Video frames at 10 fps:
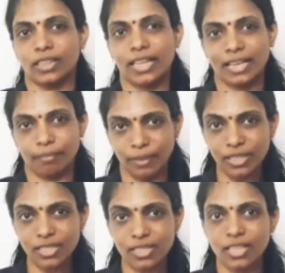That
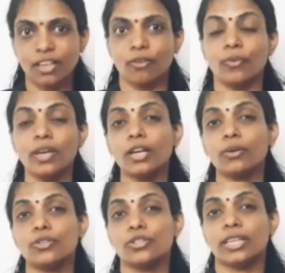means we
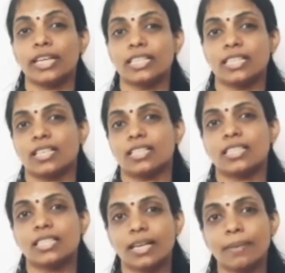are going to get
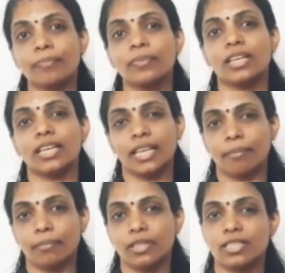some
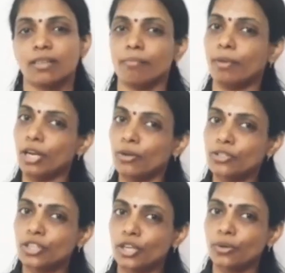numbers below
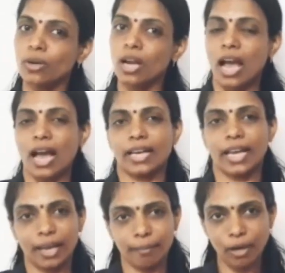0 and
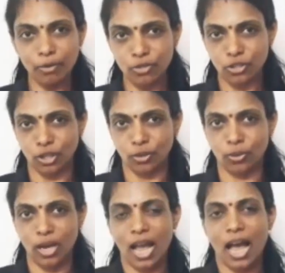above
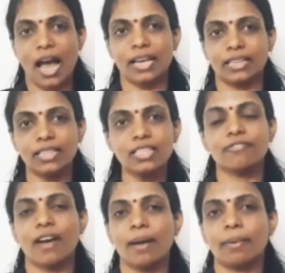0, and
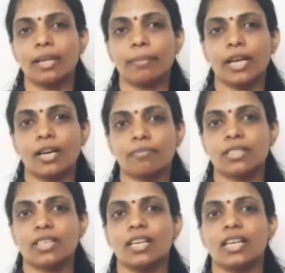this family
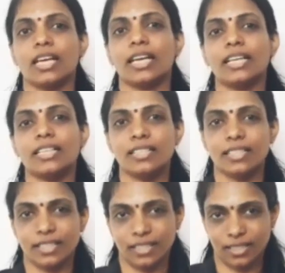becomes
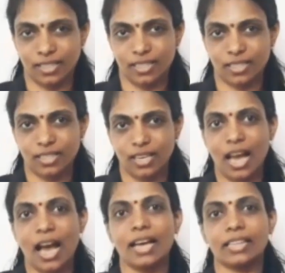integers.
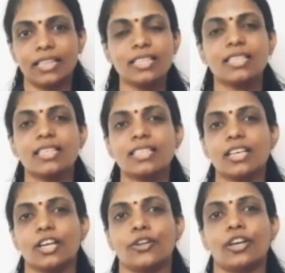And this
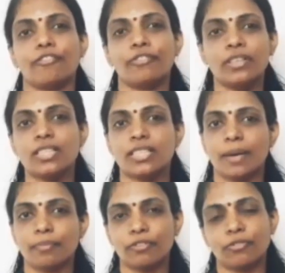is your first
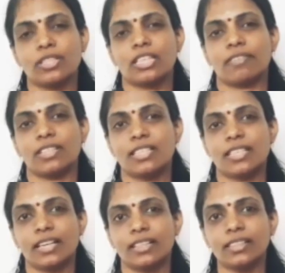chapter for 7th
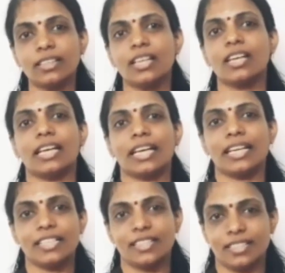standard,
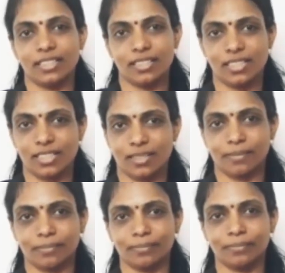integers.